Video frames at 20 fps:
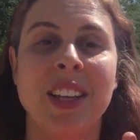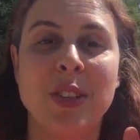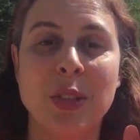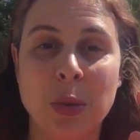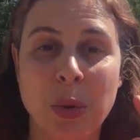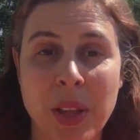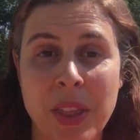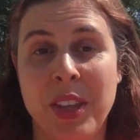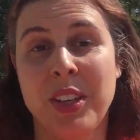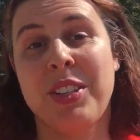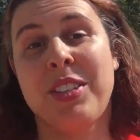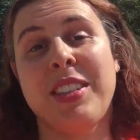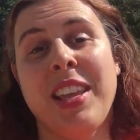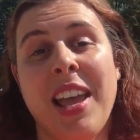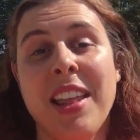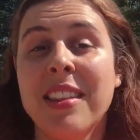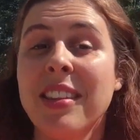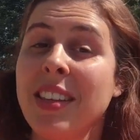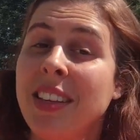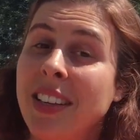to
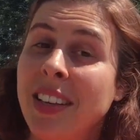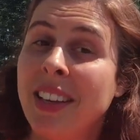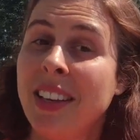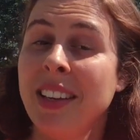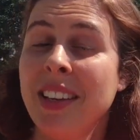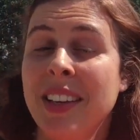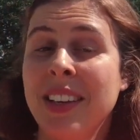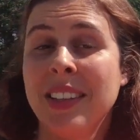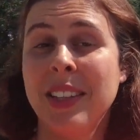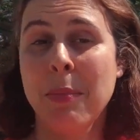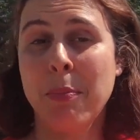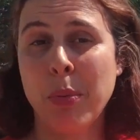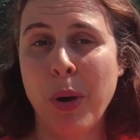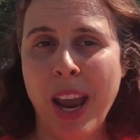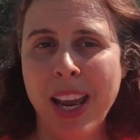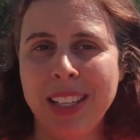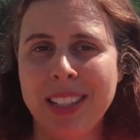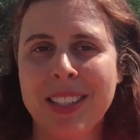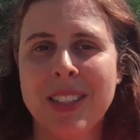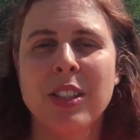understand the
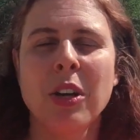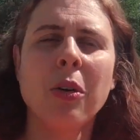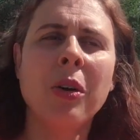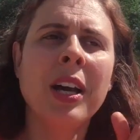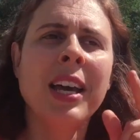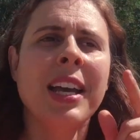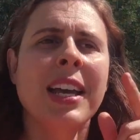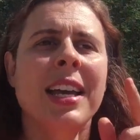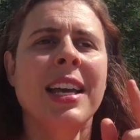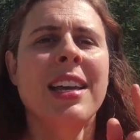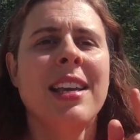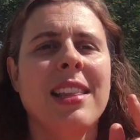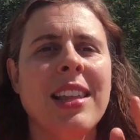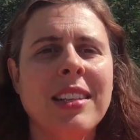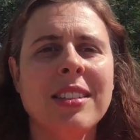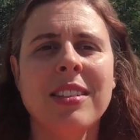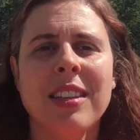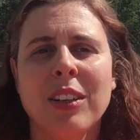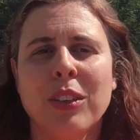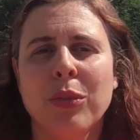price. So
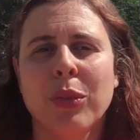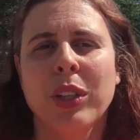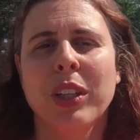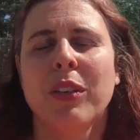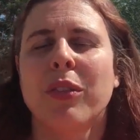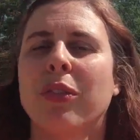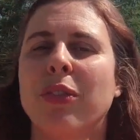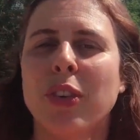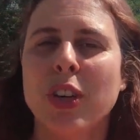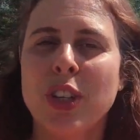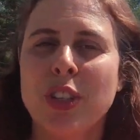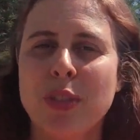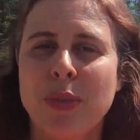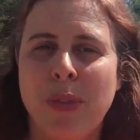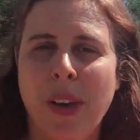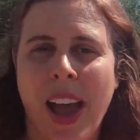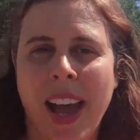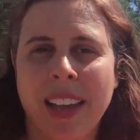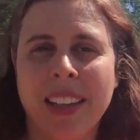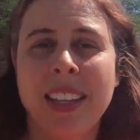let's start with the first
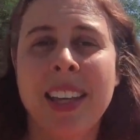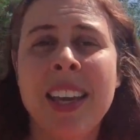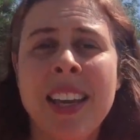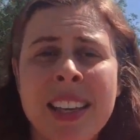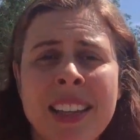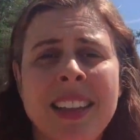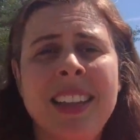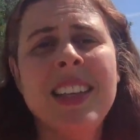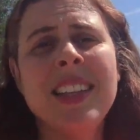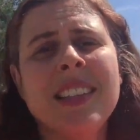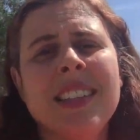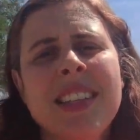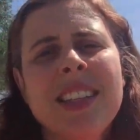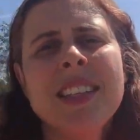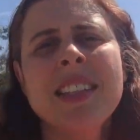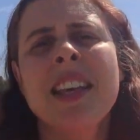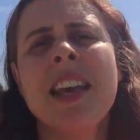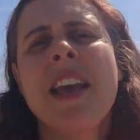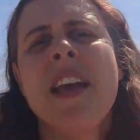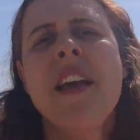fact. This
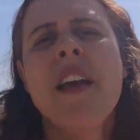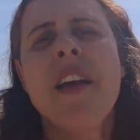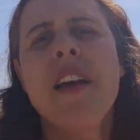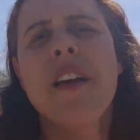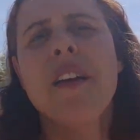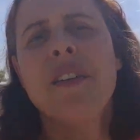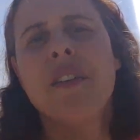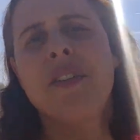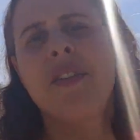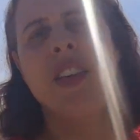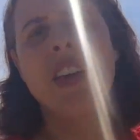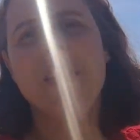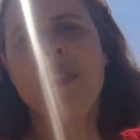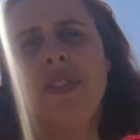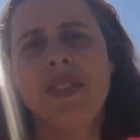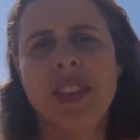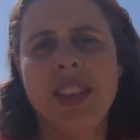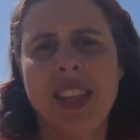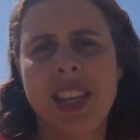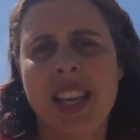is
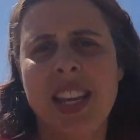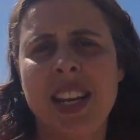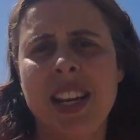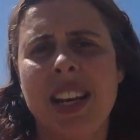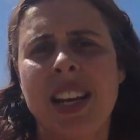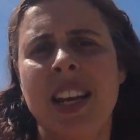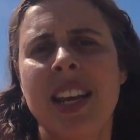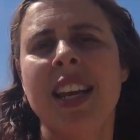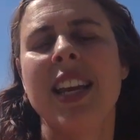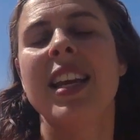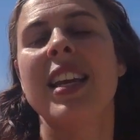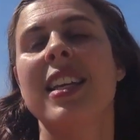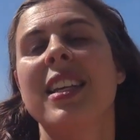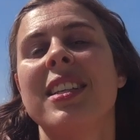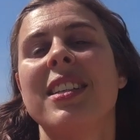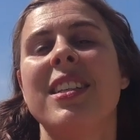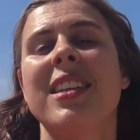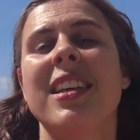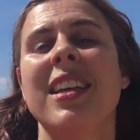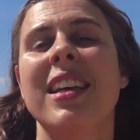
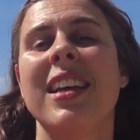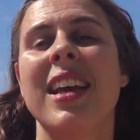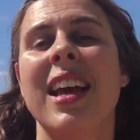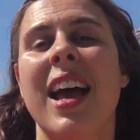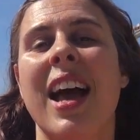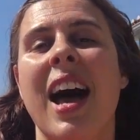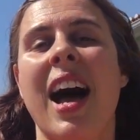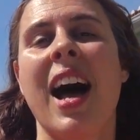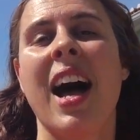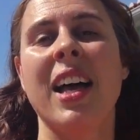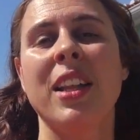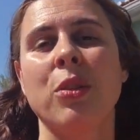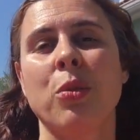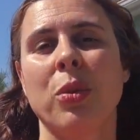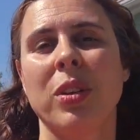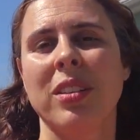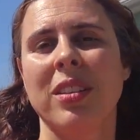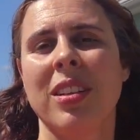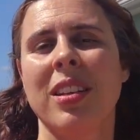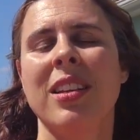
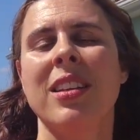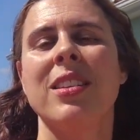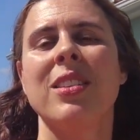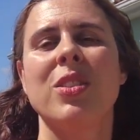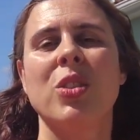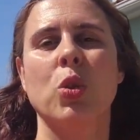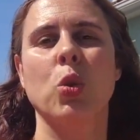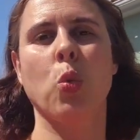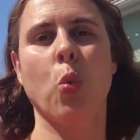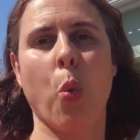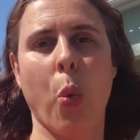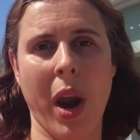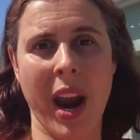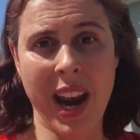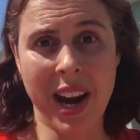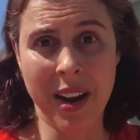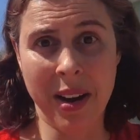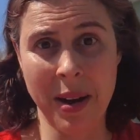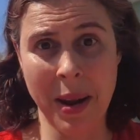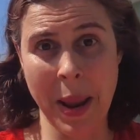1500
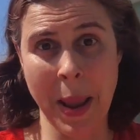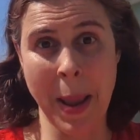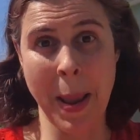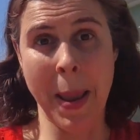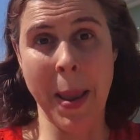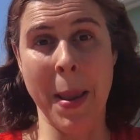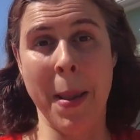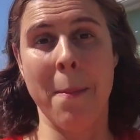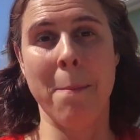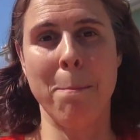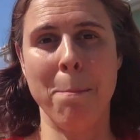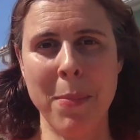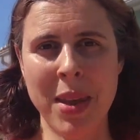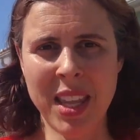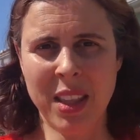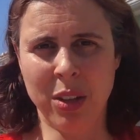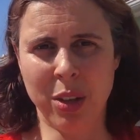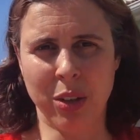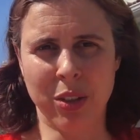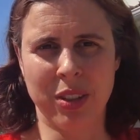square
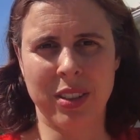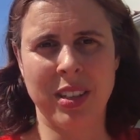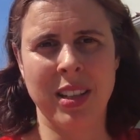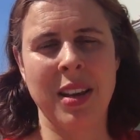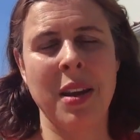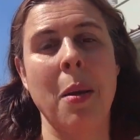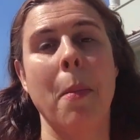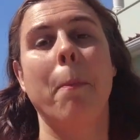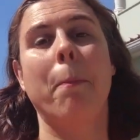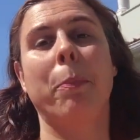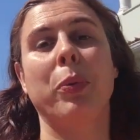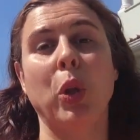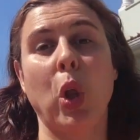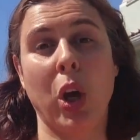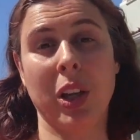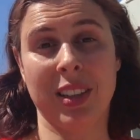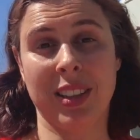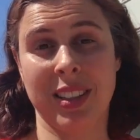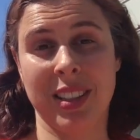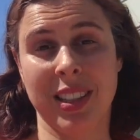meters
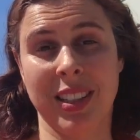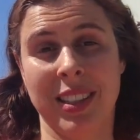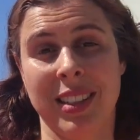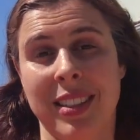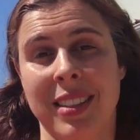plot